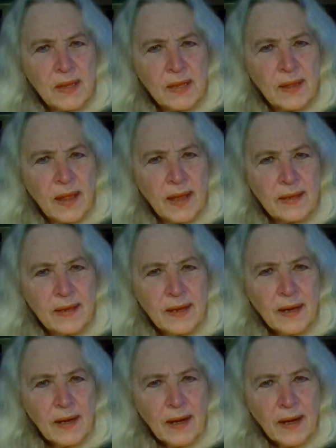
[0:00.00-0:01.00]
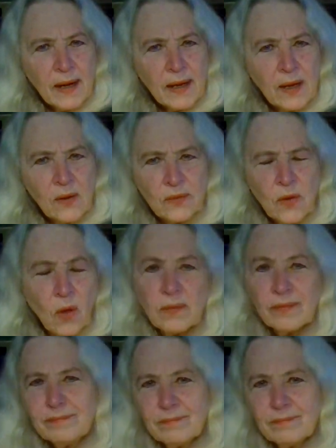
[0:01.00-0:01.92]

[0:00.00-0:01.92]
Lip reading: like that. No.